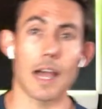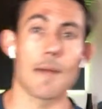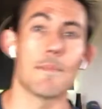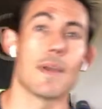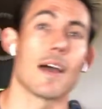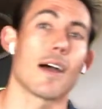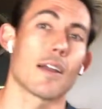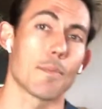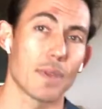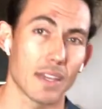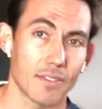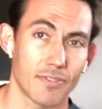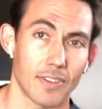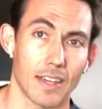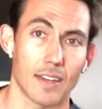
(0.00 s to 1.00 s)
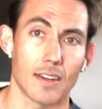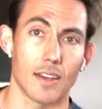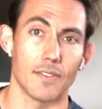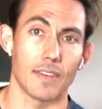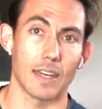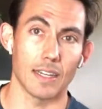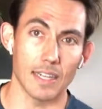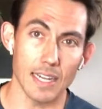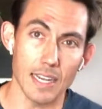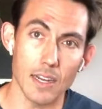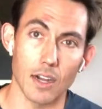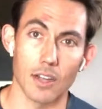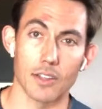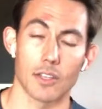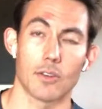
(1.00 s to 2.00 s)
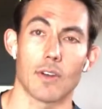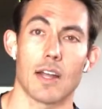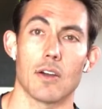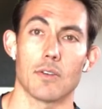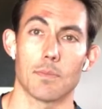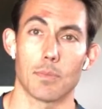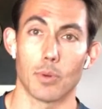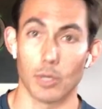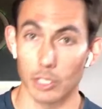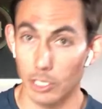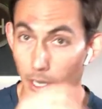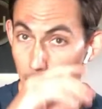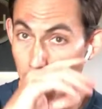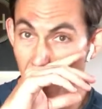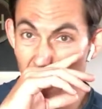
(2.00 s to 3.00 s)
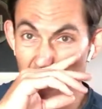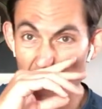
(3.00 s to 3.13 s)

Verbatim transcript: I'm not a big fan of a knee on the ground push-up